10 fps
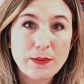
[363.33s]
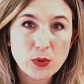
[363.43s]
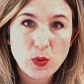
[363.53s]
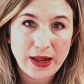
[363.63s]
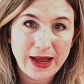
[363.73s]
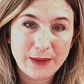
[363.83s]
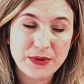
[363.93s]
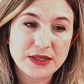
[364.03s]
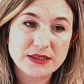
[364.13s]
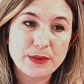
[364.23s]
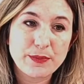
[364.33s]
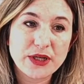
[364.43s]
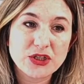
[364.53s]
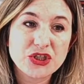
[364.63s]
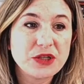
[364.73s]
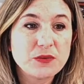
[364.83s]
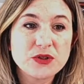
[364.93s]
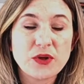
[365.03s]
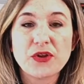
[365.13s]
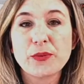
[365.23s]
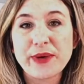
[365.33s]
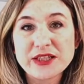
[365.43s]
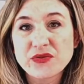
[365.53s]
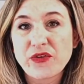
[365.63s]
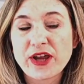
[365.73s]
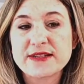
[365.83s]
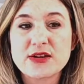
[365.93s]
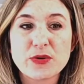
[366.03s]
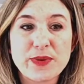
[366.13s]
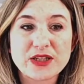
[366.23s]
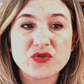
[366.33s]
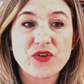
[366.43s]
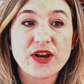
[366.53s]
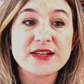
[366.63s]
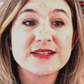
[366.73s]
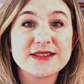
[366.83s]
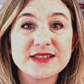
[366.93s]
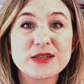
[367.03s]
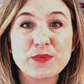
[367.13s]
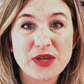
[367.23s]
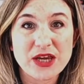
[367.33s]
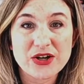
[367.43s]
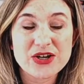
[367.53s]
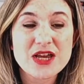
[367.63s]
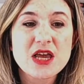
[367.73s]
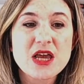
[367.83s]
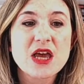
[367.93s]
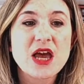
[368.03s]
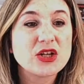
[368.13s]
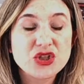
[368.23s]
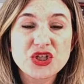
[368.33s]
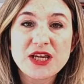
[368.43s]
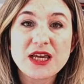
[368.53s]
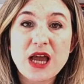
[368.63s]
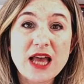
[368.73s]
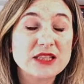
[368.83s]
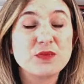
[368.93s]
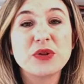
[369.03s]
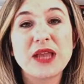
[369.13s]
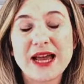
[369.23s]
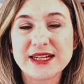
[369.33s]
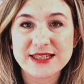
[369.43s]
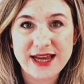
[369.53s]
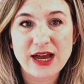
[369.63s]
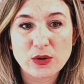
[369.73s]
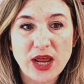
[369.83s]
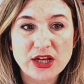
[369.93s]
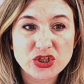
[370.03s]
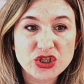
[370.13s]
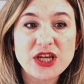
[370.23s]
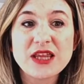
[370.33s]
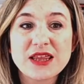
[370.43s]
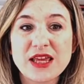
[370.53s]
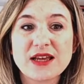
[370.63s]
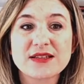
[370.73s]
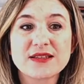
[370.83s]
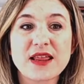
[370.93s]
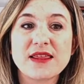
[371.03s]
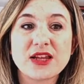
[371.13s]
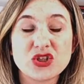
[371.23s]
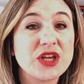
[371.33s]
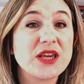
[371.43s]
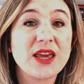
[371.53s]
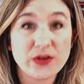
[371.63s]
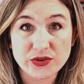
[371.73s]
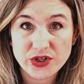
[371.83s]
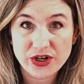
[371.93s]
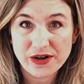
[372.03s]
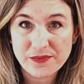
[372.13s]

what happened, but she was with her best friend, and her best friend disappeared. And she has blacked it out, and she thinks that she killed her.